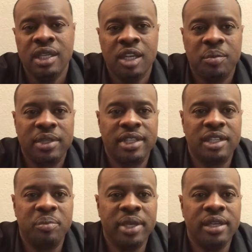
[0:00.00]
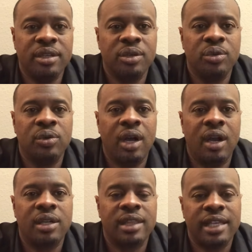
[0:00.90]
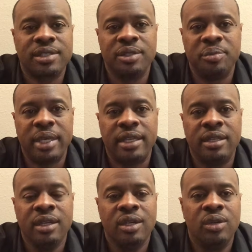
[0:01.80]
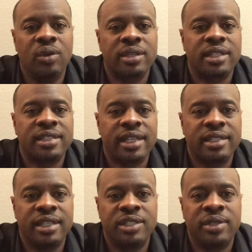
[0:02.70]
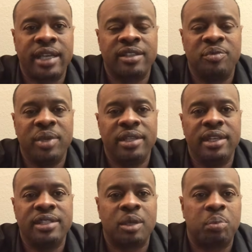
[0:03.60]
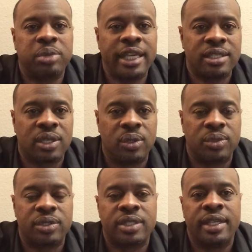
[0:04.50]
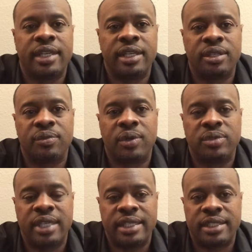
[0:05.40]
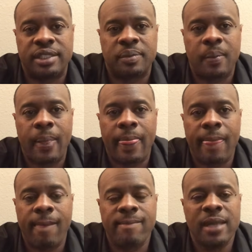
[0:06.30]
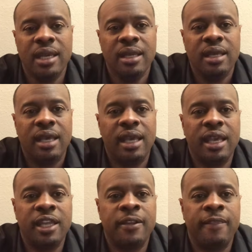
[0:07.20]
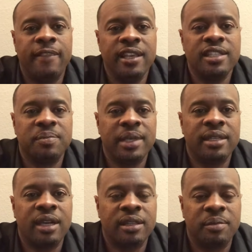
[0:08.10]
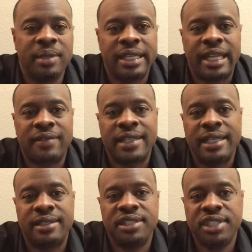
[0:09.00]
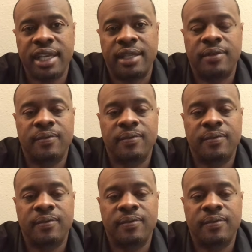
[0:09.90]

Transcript: But then the men who are lesser men, who aren't the sexually attractive men, these are placeholders in her rotation. And these men are the men that have to eat the shit.